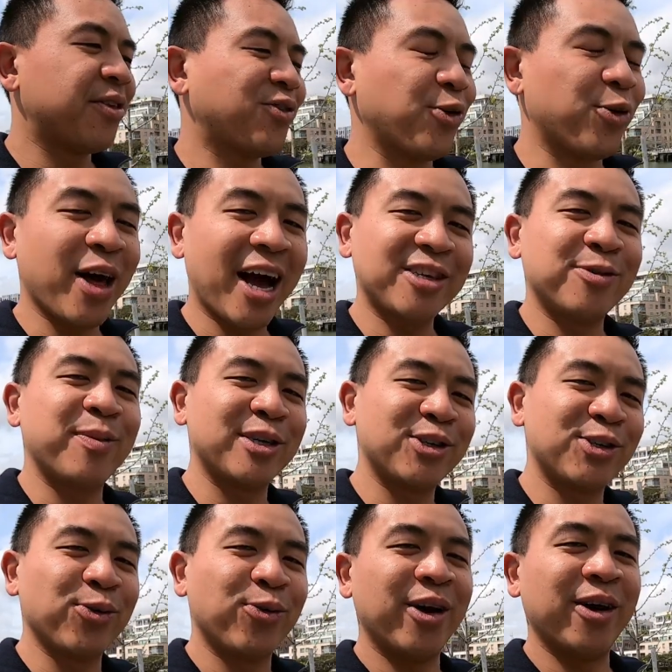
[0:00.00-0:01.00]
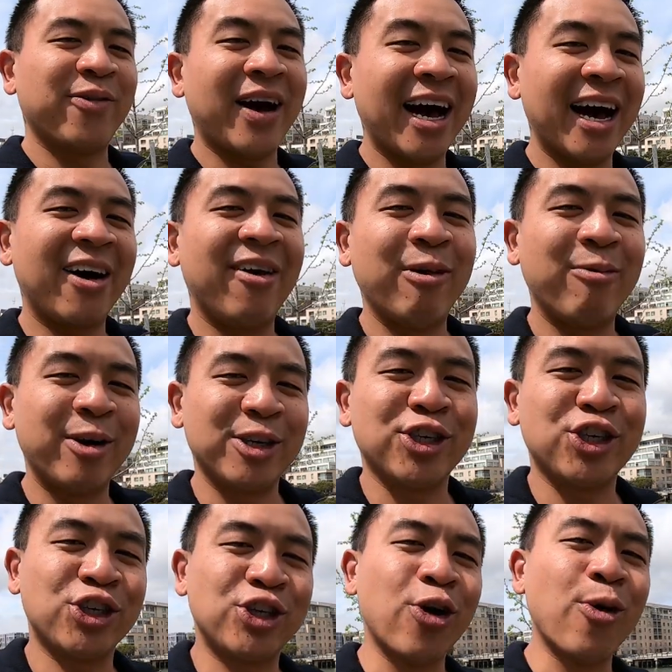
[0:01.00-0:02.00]
So that's my story of how I went
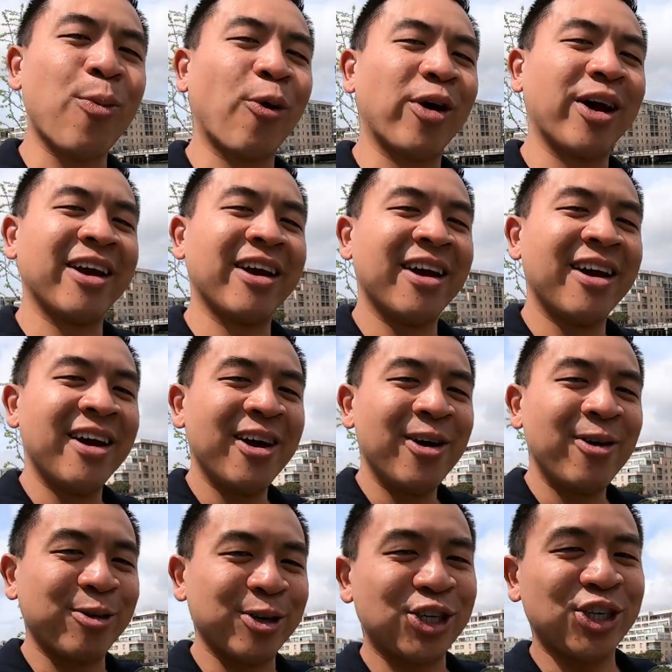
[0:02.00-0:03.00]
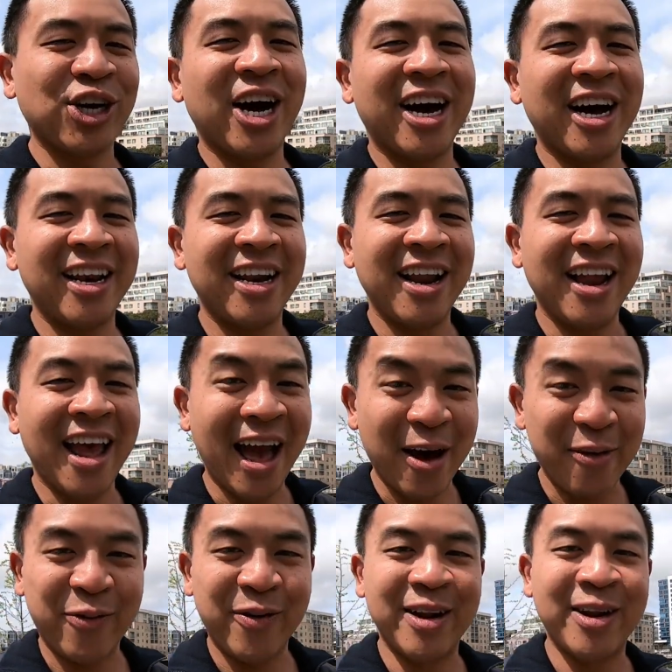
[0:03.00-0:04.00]
snowboarding with Shaun
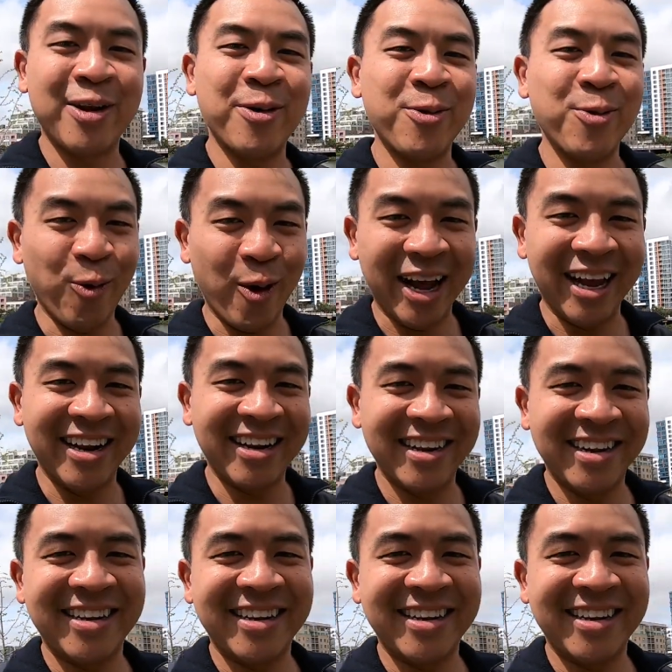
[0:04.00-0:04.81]
Effin White.